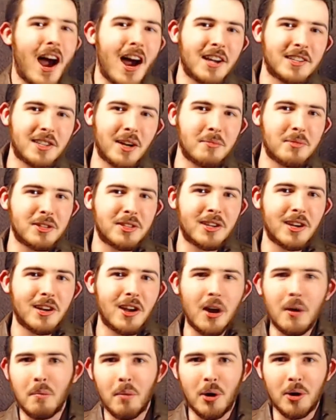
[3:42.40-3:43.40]
I'm just going to
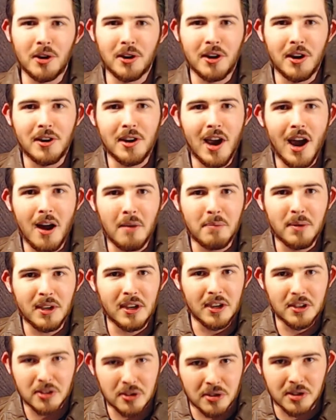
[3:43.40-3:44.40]
go murder you now
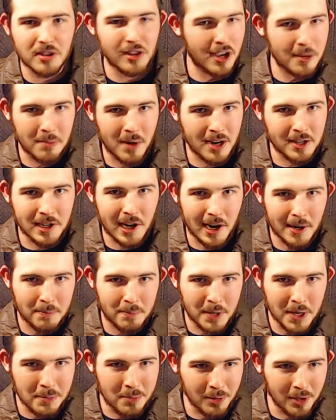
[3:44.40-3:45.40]
because you enslaved my entire
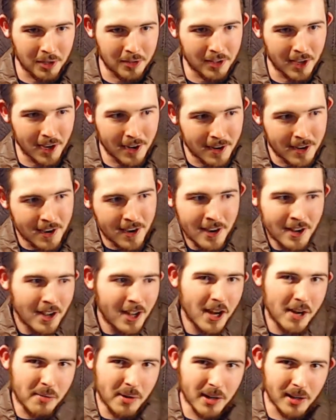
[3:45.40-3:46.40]
people. And then
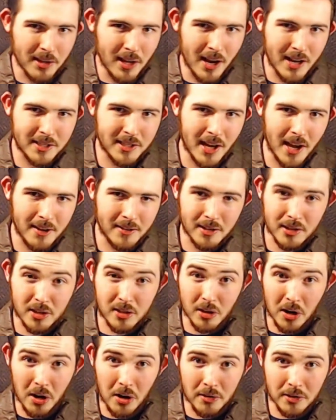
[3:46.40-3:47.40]
he realized that the
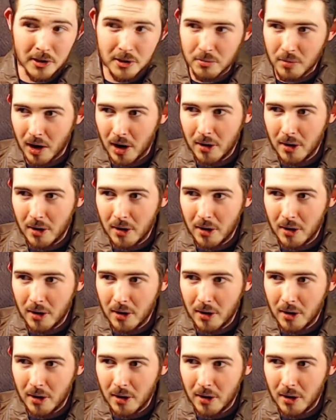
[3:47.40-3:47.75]
stone is,